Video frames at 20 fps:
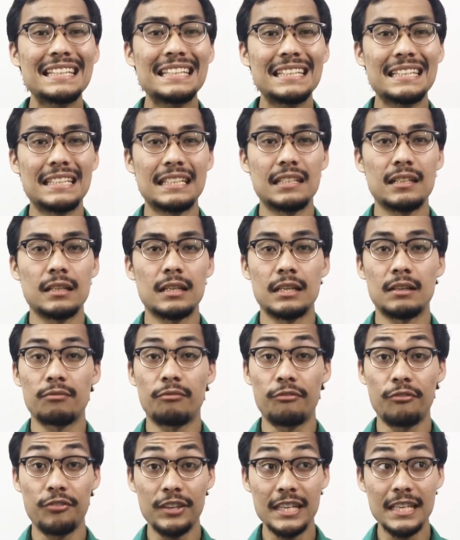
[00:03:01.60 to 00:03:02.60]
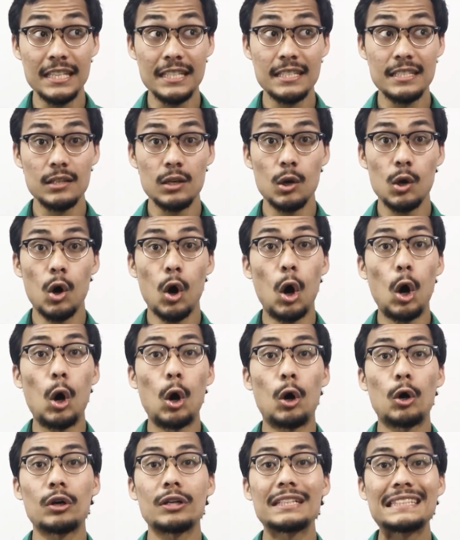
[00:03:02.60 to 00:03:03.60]
E in feet
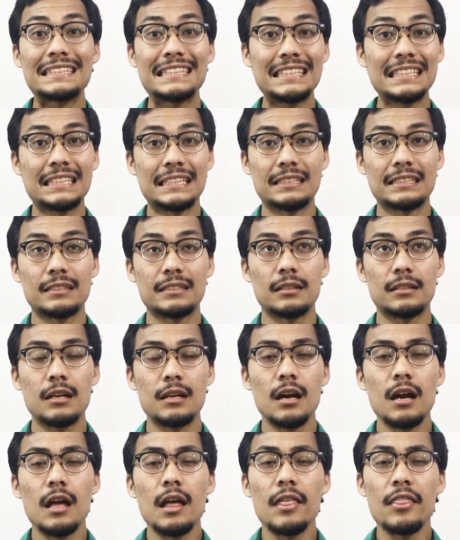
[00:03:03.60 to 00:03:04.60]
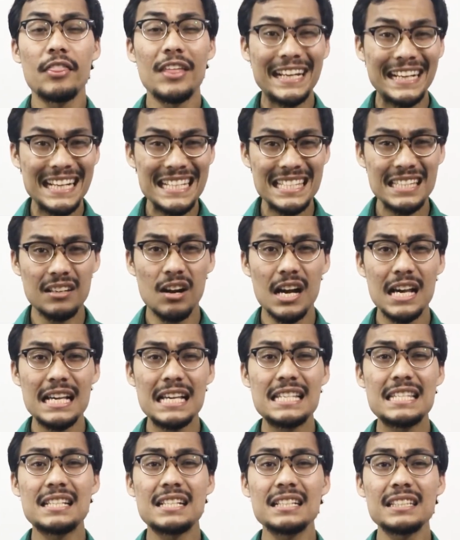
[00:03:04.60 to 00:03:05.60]
or treat. The
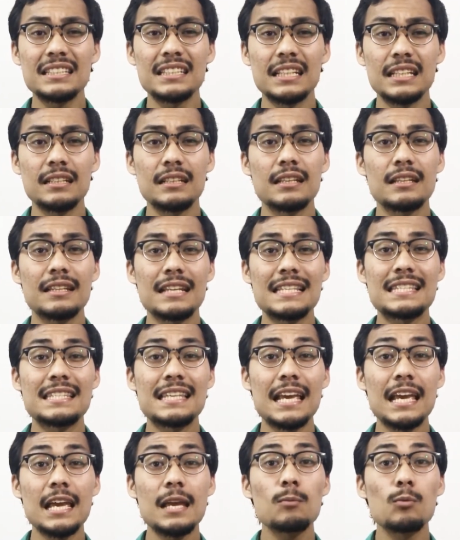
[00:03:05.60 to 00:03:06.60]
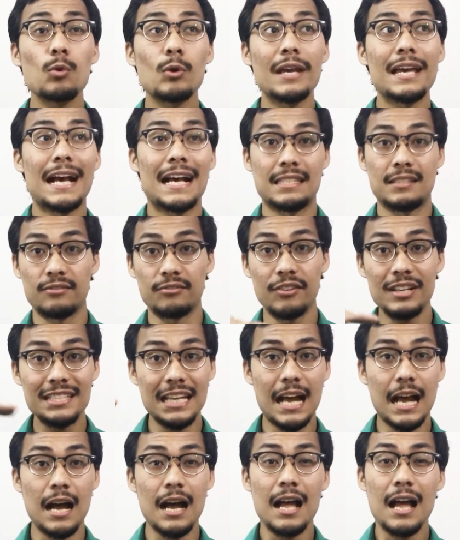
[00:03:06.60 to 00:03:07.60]
kasra is written the same way as
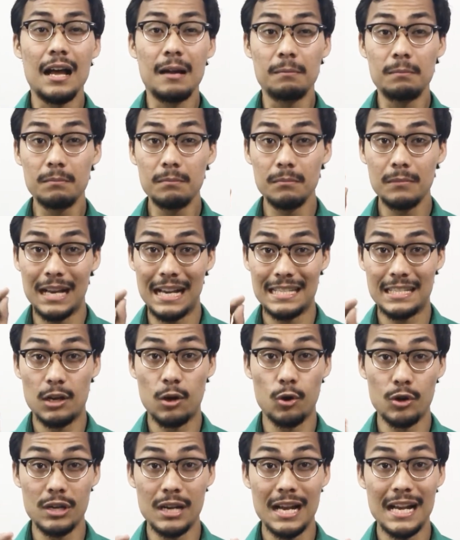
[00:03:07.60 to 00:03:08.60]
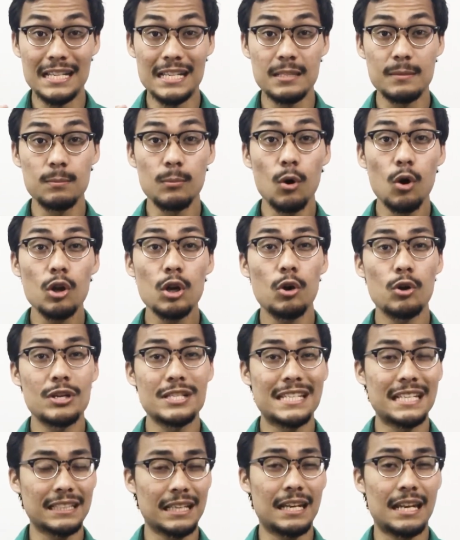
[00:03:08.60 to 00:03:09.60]
fatHa, as a small
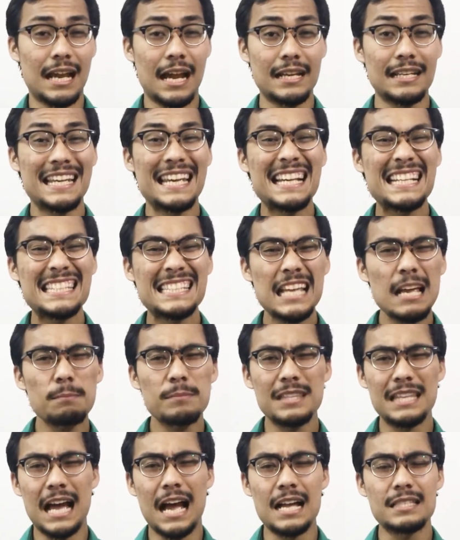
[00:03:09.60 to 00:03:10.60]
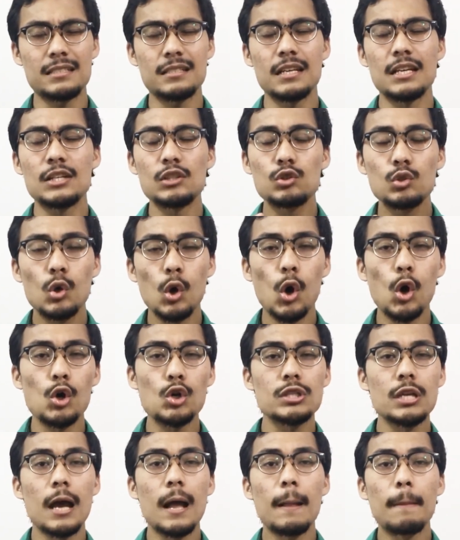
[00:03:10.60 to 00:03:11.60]
horizontal line, except that it
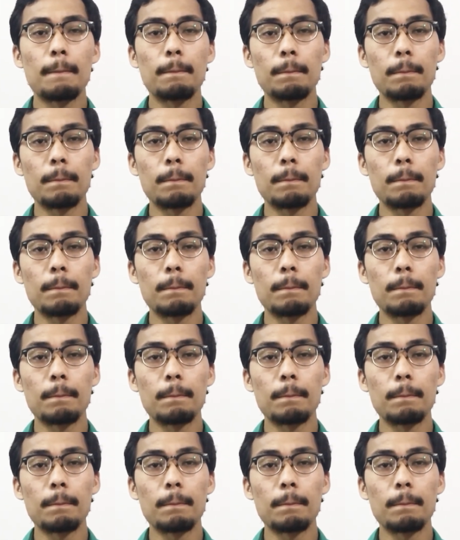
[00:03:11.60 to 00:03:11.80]
goes